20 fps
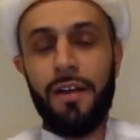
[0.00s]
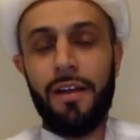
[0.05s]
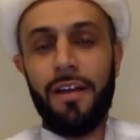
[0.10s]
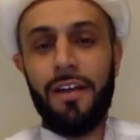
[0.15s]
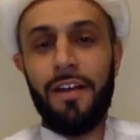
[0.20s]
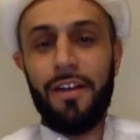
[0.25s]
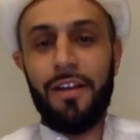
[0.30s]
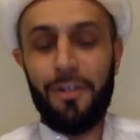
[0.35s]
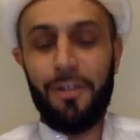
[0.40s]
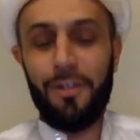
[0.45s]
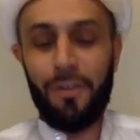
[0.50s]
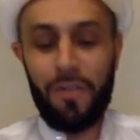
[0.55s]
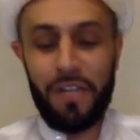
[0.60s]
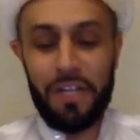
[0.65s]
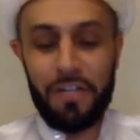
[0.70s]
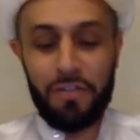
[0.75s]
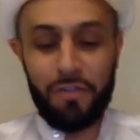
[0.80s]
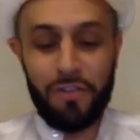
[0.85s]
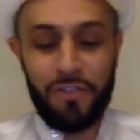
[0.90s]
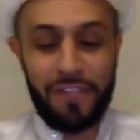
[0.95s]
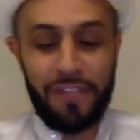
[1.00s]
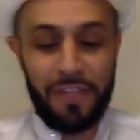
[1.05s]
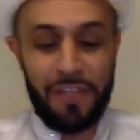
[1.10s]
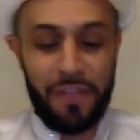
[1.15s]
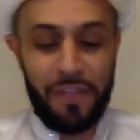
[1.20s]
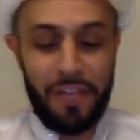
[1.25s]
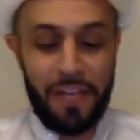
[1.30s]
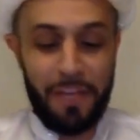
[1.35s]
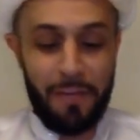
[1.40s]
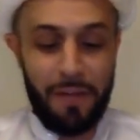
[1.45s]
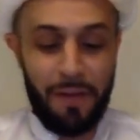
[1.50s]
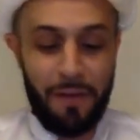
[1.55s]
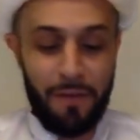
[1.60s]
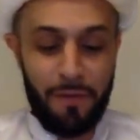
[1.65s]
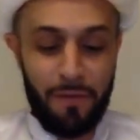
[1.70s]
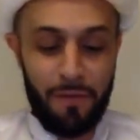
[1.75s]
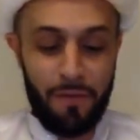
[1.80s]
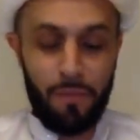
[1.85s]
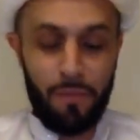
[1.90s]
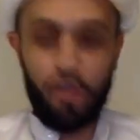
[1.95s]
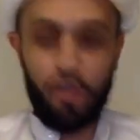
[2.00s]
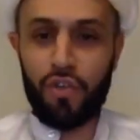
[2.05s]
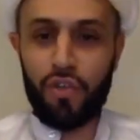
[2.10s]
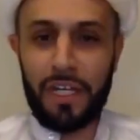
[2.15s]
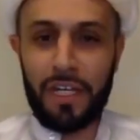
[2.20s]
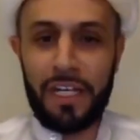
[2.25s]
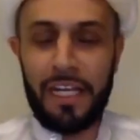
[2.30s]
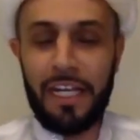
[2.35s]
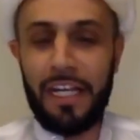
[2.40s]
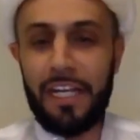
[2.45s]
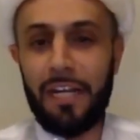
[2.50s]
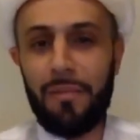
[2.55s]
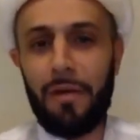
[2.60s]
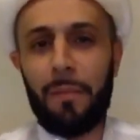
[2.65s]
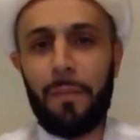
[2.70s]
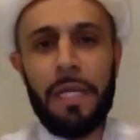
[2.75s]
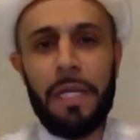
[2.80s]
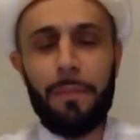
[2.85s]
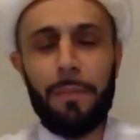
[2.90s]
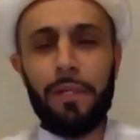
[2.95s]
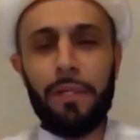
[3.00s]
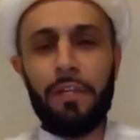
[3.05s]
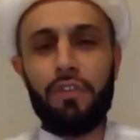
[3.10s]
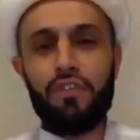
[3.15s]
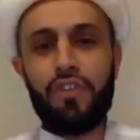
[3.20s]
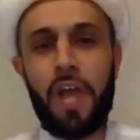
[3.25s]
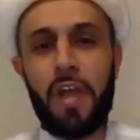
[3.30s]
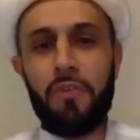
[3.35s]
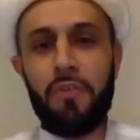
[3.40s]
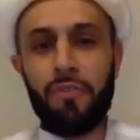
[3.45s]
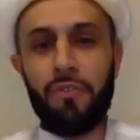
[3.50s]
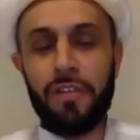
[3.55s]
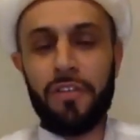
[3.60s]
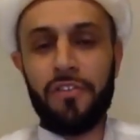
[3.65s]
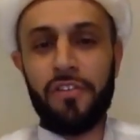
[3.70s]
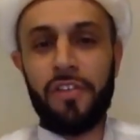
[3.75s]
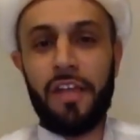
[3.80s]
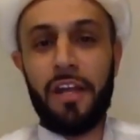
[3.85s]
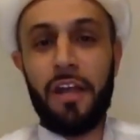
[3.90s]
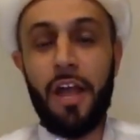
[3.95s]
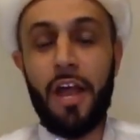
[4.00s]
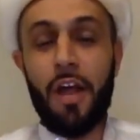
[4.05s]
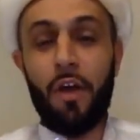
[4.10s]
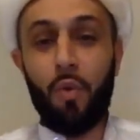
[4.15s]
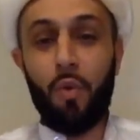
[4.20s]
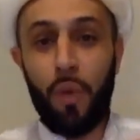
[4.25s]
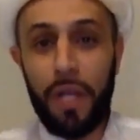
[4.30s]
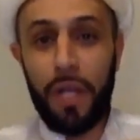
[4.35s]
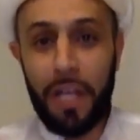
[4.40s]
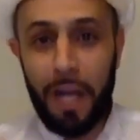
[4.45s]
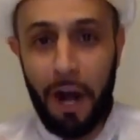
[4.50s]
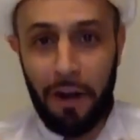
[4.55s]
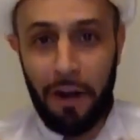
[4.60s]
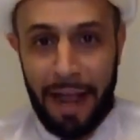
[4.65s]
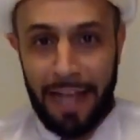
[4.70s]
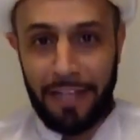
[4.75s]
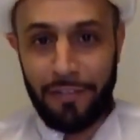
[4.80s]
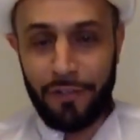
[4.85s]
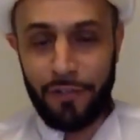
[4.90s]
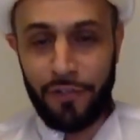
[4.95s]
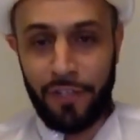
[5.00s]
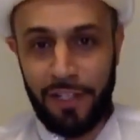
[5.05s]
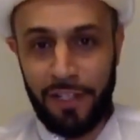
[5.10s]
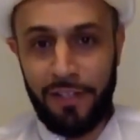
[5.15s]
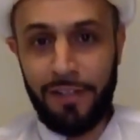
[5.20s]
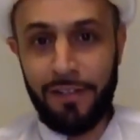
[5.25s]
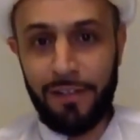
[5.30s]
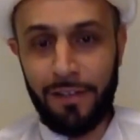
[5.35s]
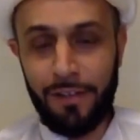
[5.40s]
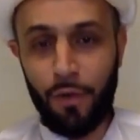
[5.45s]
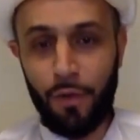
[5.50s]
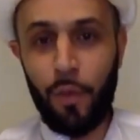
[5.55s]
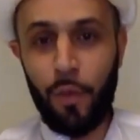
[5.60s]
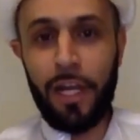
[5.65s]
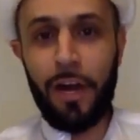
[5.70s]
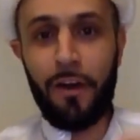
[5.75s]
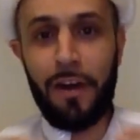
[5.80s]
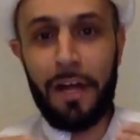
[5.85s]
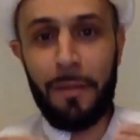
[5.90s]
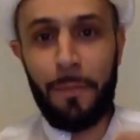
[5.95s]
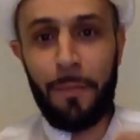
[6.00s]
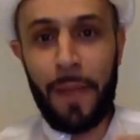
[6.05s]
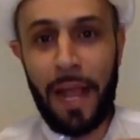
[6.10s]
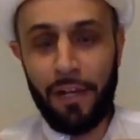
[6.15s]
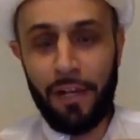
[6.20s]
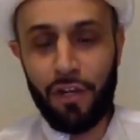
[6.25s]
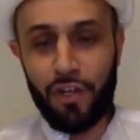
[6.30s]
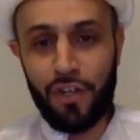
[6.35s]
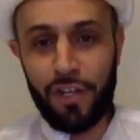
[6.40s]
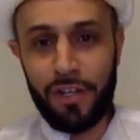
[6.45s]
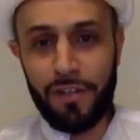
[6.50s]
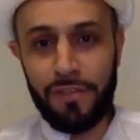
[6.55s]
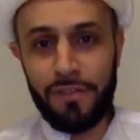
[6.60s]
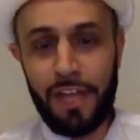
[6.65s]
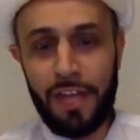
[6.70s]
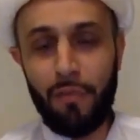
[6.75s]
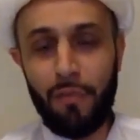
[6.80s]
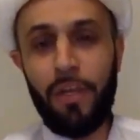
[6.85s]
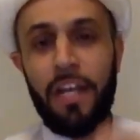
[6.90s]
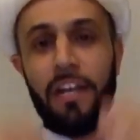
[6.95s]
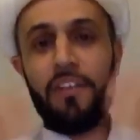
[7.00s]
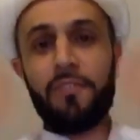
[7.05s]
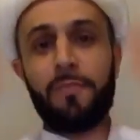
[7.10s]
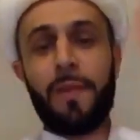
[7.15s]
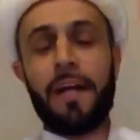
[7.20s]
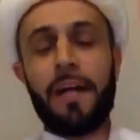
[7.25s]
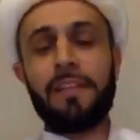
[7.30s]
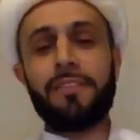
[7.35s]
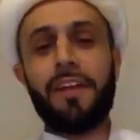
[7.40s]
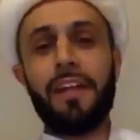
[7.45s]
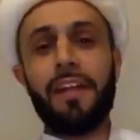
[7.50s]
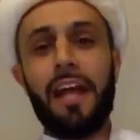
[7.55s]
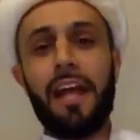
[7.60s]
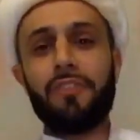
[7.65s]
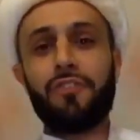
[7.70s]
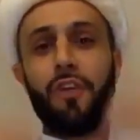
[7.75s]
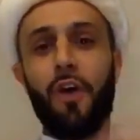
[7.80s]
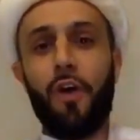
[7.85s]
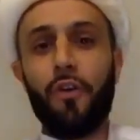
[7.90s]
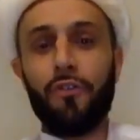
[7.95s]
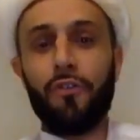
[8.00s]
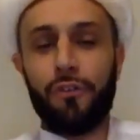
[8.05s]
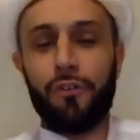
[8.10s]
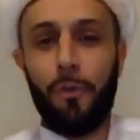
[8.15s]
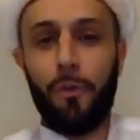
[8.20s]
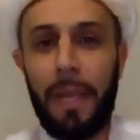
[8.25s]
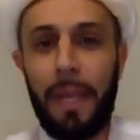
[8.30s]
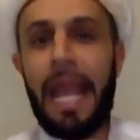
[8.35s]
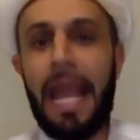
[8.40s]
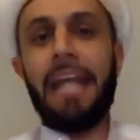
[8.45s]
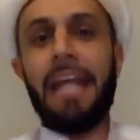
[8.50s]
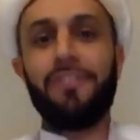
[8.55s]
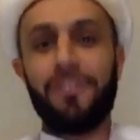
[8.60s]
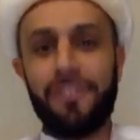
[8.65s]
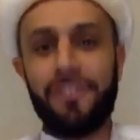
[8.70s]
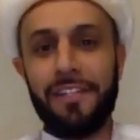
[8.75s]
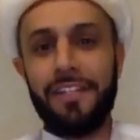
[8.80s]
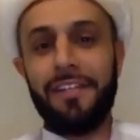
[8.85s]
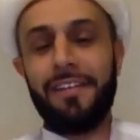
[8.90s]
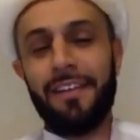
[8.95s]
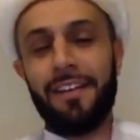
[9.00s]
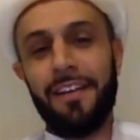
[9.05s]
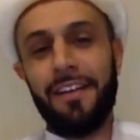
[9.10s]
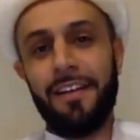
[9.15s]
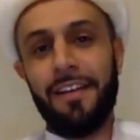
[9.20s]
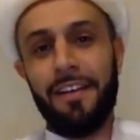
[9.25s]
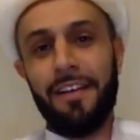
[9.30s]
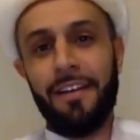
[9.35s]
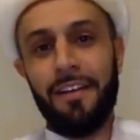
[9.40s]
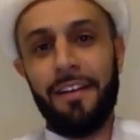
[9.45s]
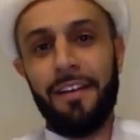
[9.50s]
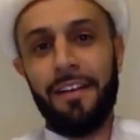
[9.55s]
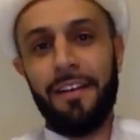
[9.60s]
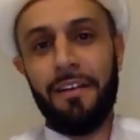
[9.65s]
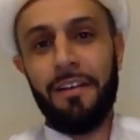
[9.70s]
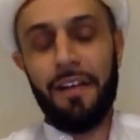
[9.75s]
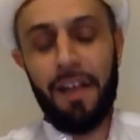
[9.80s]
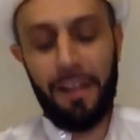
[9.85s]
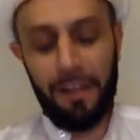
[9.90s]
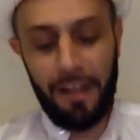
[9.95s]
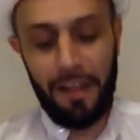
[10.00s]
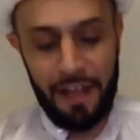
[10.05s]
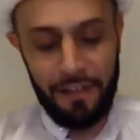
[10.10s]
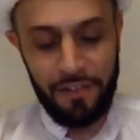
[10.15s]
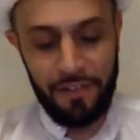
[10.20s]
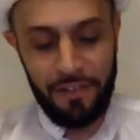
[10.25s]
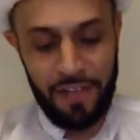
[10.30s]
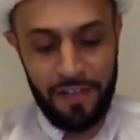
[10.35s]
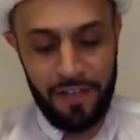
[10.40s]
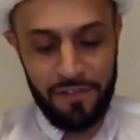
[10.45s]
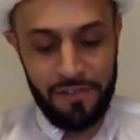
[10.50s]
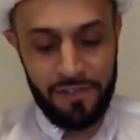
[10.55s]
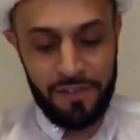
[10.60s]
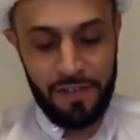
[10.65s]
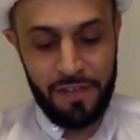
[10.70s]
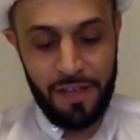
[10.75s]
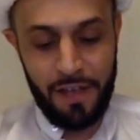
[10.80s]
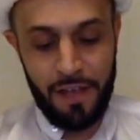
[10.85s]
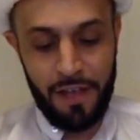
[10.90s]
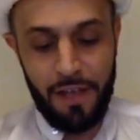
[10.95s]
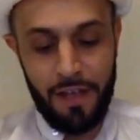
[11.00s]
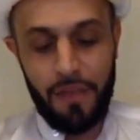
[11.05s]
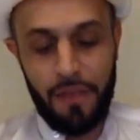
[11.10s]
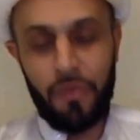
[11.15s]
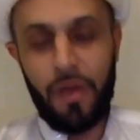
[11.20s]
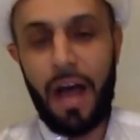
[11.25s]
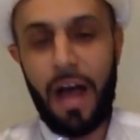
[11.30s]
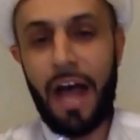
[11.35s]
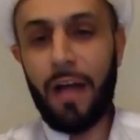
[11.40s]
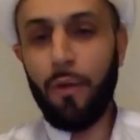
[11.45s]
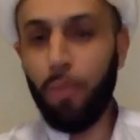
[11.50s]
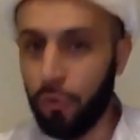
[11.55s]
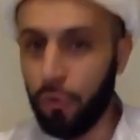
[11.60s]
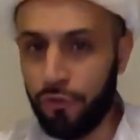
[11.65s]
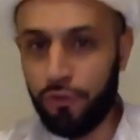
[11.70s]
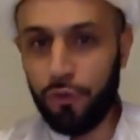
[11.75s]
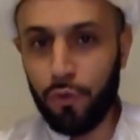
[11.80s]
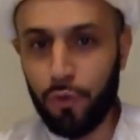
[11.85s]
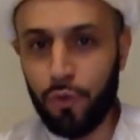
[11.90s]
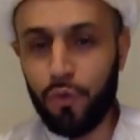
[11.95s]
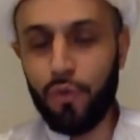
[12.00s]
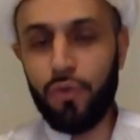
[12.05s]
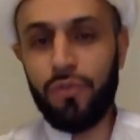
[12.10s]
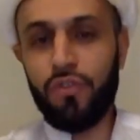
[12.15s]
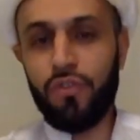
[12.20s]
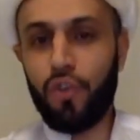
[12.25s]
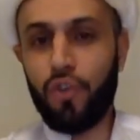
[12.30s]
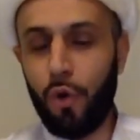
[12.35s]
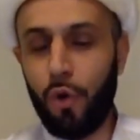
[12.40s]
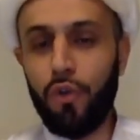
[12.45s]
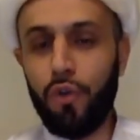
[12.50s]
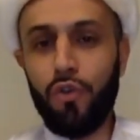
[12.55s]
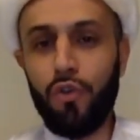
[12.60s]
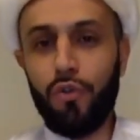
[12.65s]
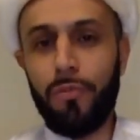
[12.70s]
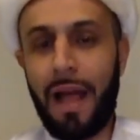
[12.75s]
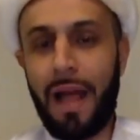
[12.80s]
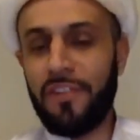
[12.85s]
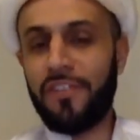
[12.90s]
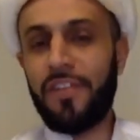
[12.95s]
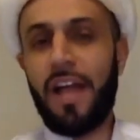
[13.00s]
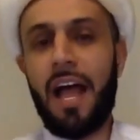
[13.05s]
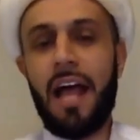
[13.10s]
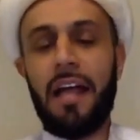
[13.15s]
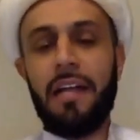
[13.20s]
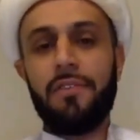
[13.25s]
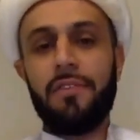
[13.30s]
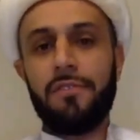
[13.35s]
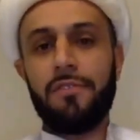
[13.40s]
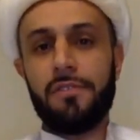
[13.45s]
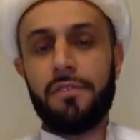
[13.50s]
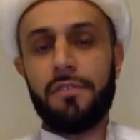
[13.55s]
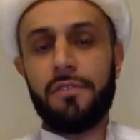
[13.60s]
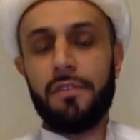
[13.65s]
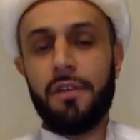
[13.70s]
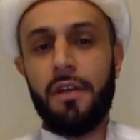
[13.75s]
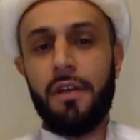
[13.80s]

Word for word: You know, the interesting thing about mushrikeen, about people in general, is that we are hasty, we are impatient, and we expect Allah to also be hasty. Allah says, I will soon show you my signs.